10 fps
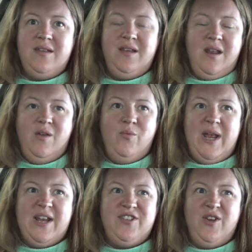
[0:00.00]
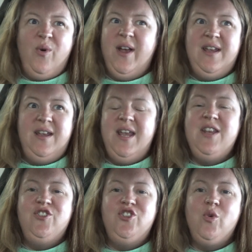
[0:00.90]
you know, we actually quite
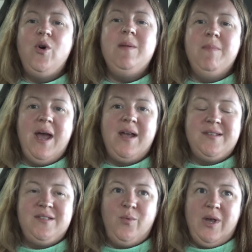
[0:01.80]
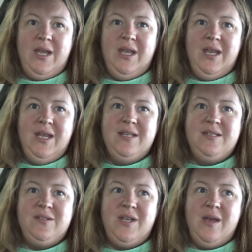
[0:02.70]
enjoy Max the way he
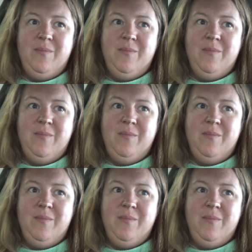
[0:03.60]
is.